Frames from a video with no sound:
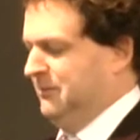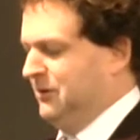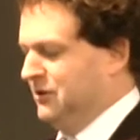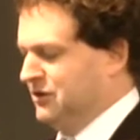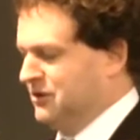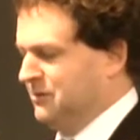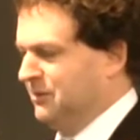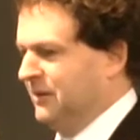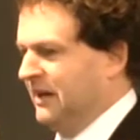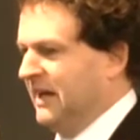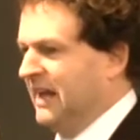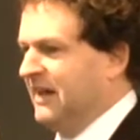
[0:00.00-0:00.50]

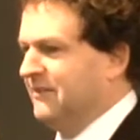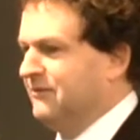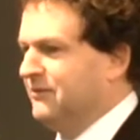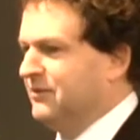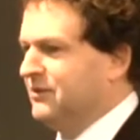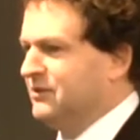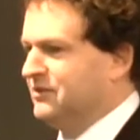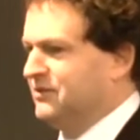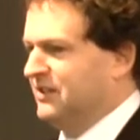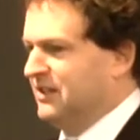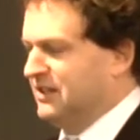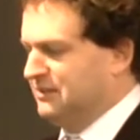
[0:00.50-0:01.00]
possible
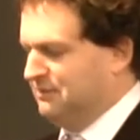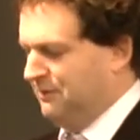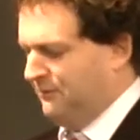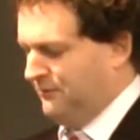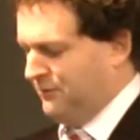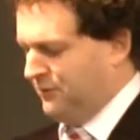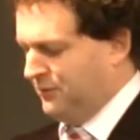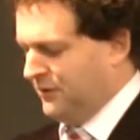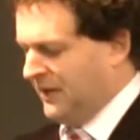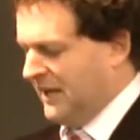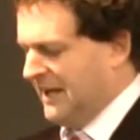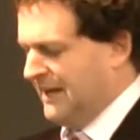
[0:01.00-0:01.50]
adverse things
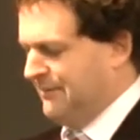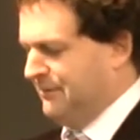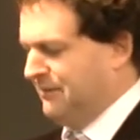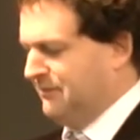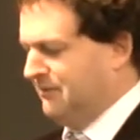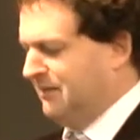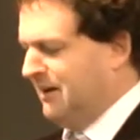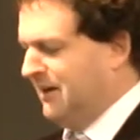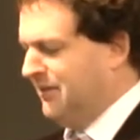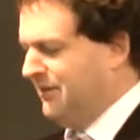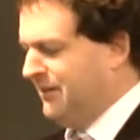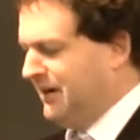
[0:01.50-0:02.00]
before they
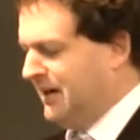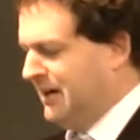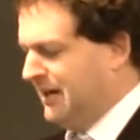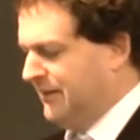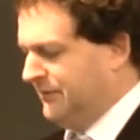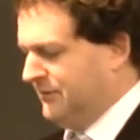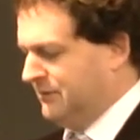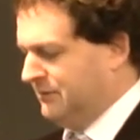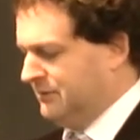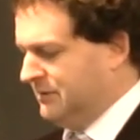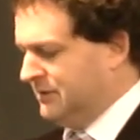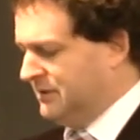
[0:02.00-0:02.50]
happen rather than
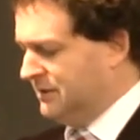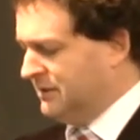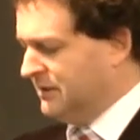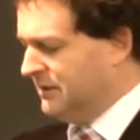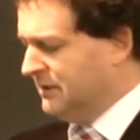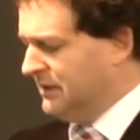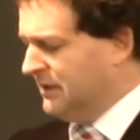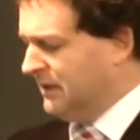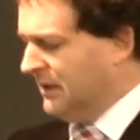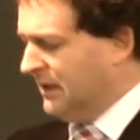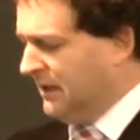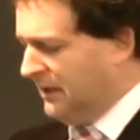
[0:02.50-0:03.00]
afterwards.
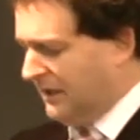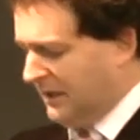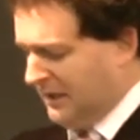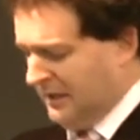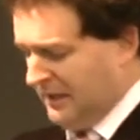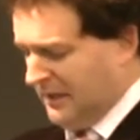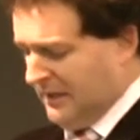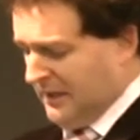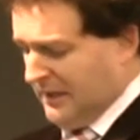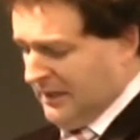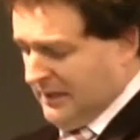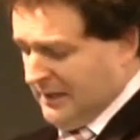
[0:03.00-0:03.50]

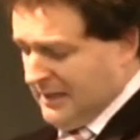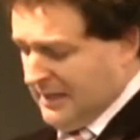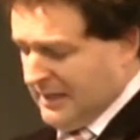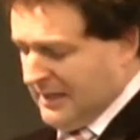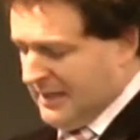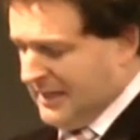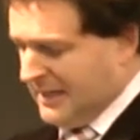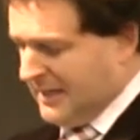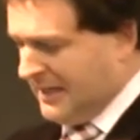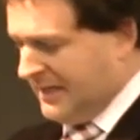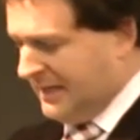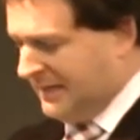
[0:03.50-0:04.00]

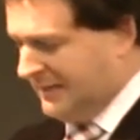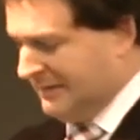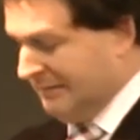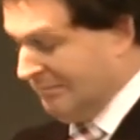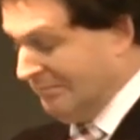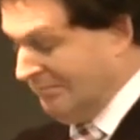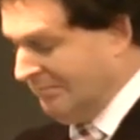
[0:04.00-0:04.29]
Uh,